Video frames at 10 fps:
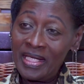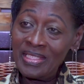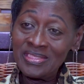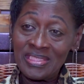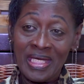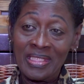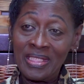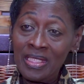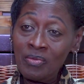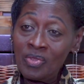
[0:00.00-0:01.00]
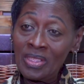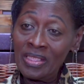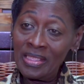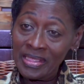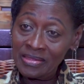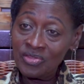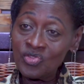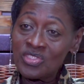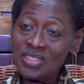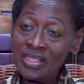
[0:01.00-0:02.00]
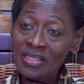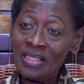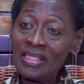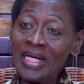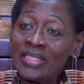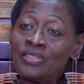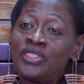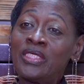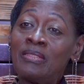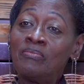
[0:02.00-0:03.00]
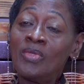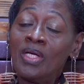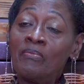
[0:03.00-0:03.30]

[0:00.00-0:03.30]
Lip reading: I said I would like to see the land ship